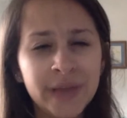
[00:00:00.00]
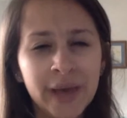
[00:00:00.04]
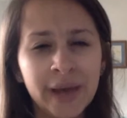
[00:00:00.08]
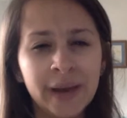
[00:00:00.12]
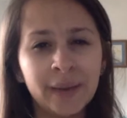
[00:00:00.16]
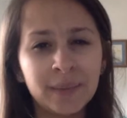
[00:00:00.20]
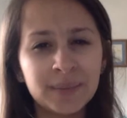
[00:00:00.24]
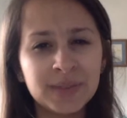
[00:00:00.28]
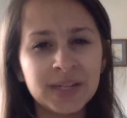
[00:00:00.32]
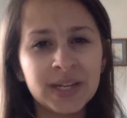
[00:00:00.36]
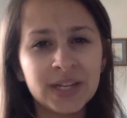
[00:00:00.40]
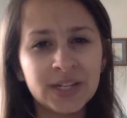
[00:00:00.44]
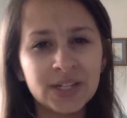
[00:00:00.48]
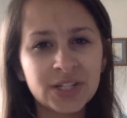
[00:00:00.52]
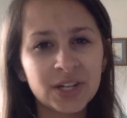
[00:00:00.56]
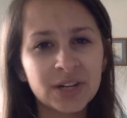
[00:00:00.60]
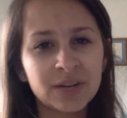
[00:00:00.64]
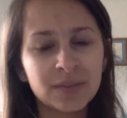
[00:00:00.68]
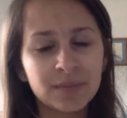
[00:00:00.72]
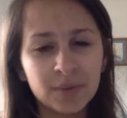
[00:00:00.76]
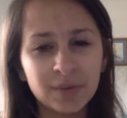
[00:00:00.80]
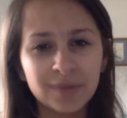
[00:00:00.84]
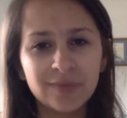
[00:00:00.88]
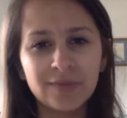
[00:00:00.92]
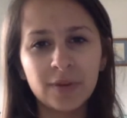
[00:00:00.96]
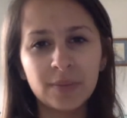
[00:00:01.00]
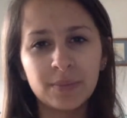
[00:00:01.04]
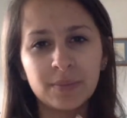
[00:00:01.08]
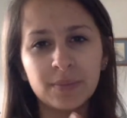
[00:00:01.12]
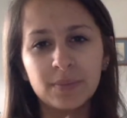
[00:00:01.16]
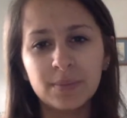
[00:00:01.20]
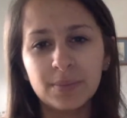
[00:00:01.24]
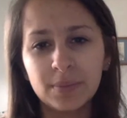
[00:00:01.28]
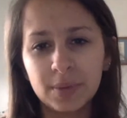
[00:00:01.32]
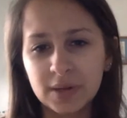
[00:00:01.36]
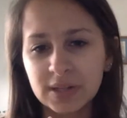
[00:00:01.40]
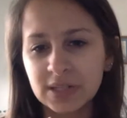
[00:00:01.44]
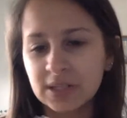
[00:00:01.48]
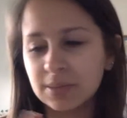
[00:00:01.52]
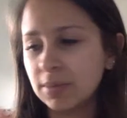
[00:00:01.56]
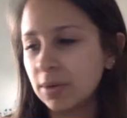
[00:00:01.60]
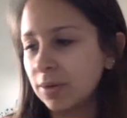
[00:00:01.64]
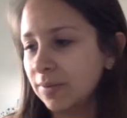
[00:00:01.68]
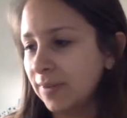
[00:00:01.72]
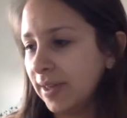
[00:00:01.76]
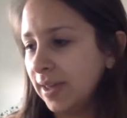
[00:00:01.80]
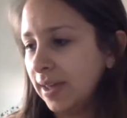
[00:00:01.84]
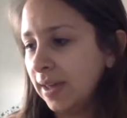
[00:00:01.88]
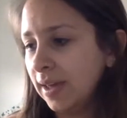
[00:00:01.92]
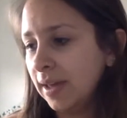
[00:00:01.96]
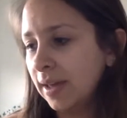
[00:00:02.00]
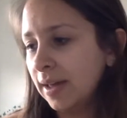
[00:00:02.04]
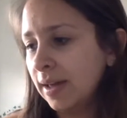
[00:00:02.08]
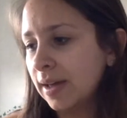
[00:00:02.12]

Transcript: adaptation from book to movie.